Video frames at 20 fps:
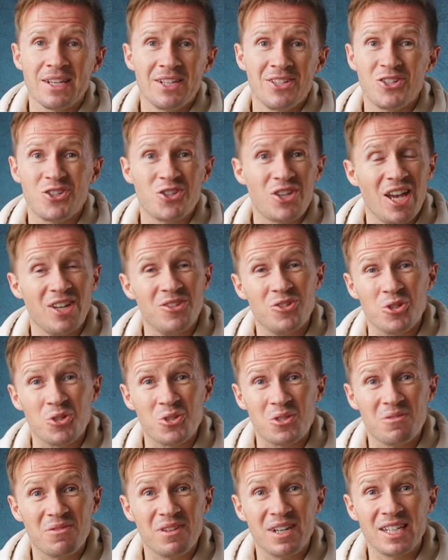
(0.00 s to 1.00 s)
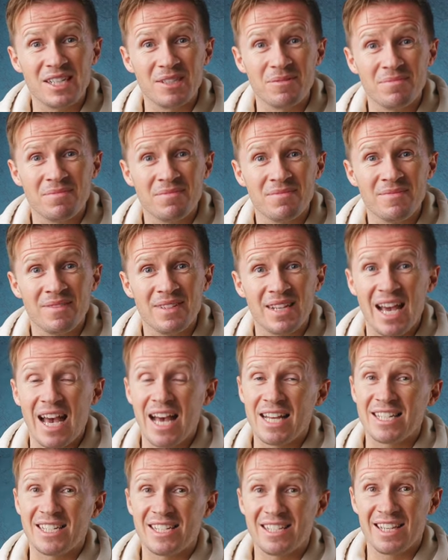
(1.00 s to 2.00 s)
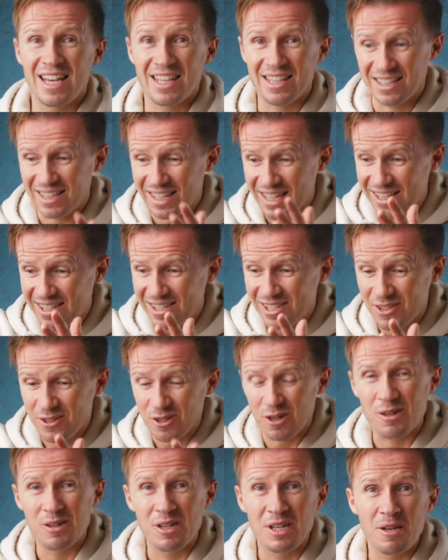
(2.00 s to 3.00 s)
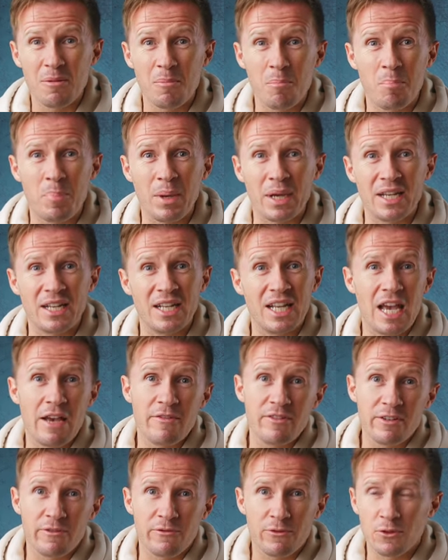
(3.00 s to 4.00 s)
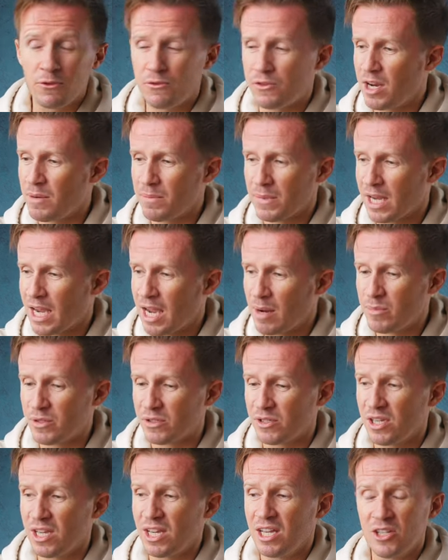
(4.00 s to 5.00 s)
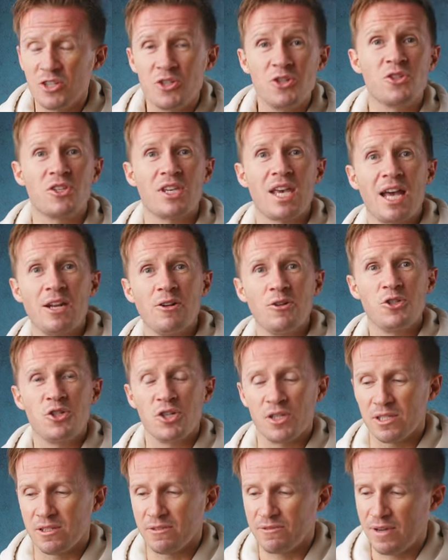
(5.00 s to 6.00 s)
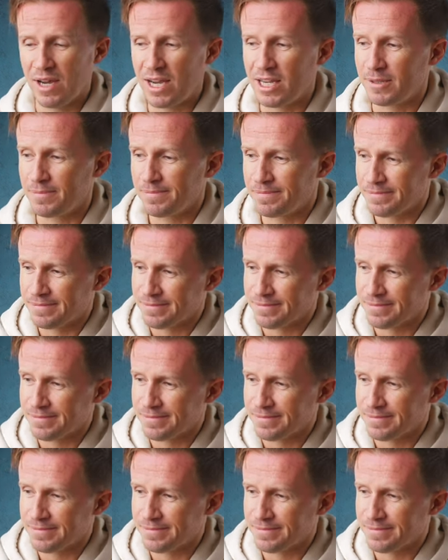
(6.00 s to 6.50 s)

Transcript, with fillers: Just can't justify it. Added to that, the lenses are big and heavy, full frame cameras. Just cannot justify it.